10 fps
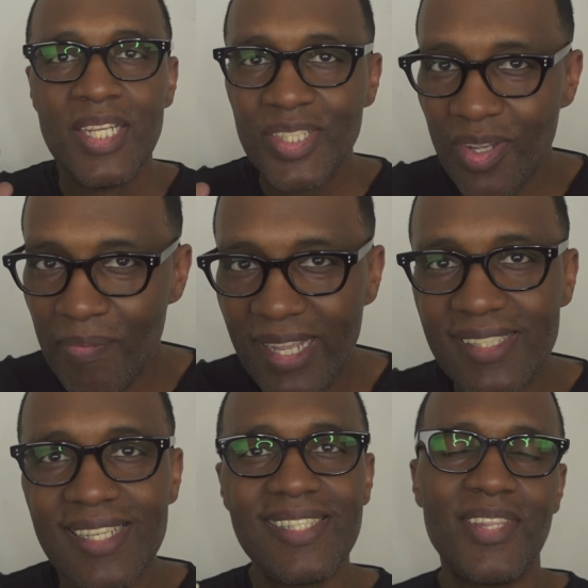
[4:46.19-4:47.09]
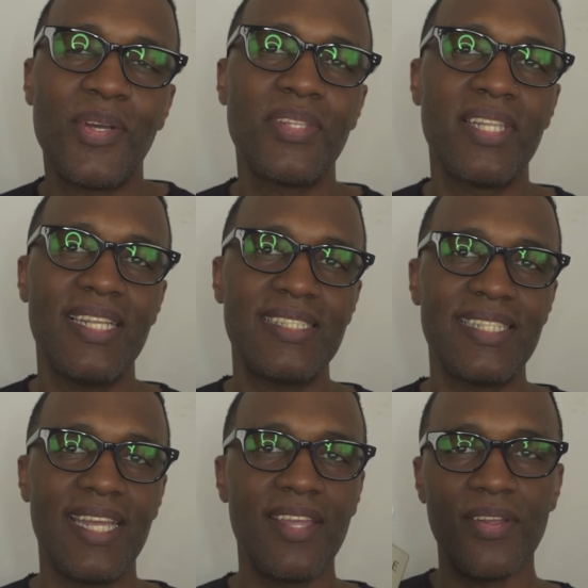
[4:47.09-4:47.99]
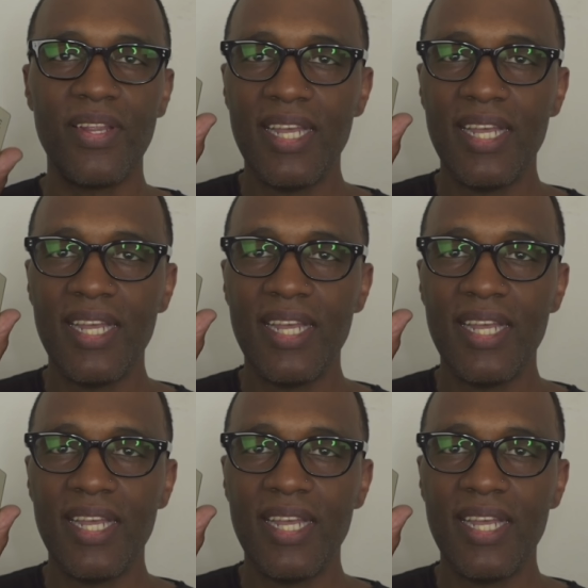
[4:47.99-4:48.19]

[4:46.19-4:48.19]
So it makes sense that they're on the list together.